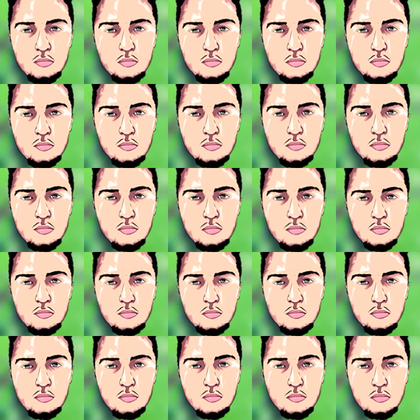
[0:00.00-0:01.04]

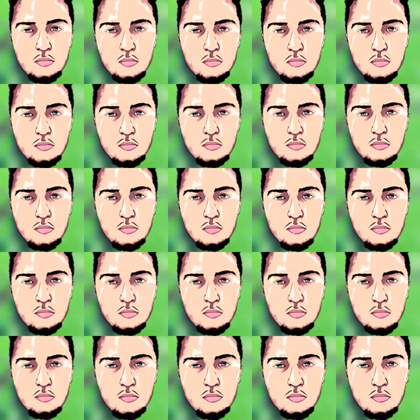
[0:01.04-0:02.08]

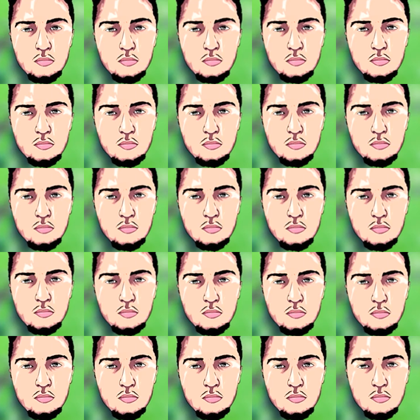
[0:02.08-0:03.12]

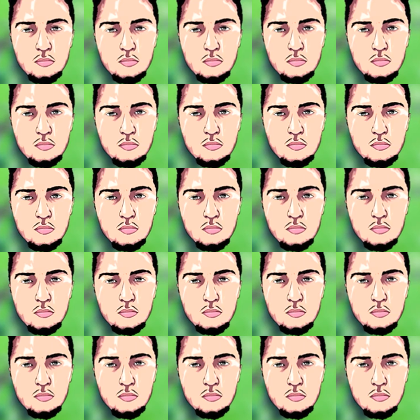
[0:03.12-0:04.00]
(not speaking)